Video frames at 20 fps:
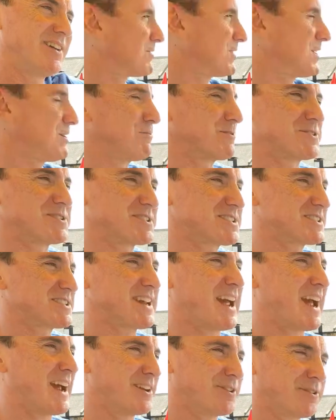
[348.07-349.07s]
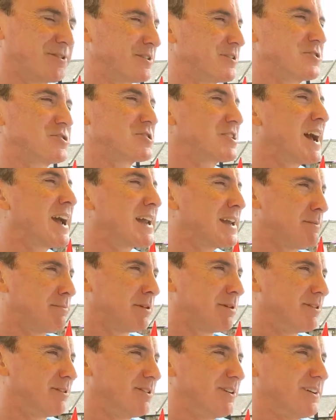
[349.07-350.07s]
You wouldn't stand on a table
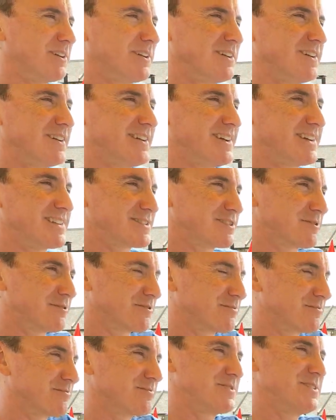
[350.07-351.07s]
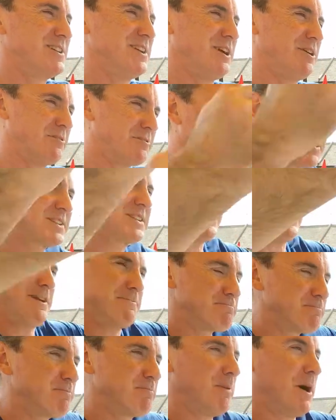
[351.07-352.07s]
and sort of, you know, getting
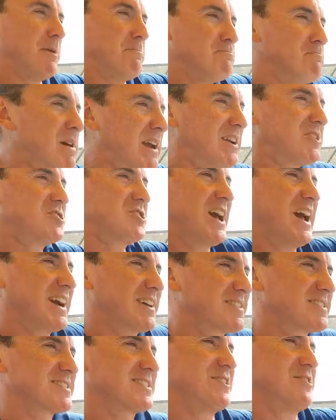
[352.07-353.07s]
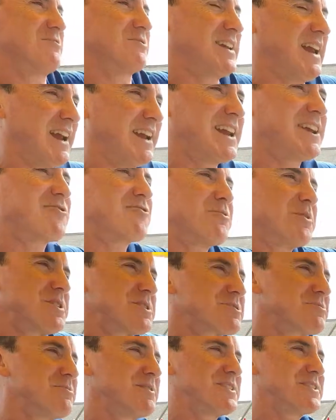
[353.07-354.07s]
like Mick Jagger style, getting everyone
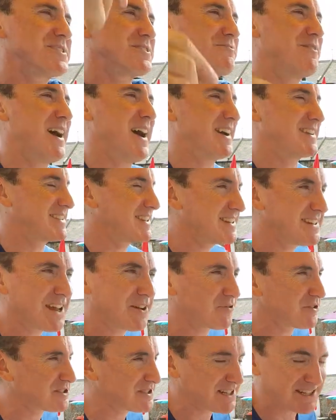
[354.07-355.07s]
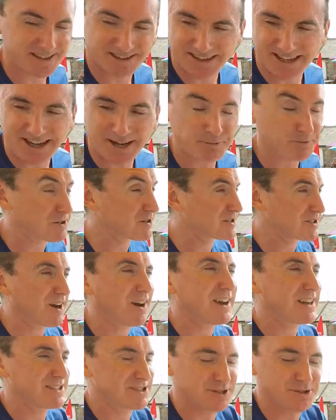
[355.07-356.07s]
to interact. He never did that, whereas
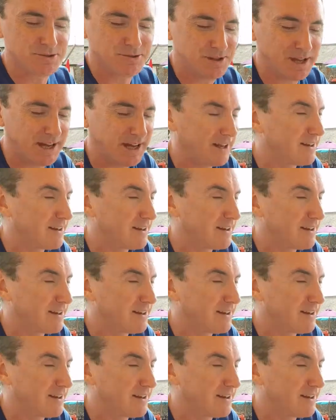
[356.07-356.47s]
I do that.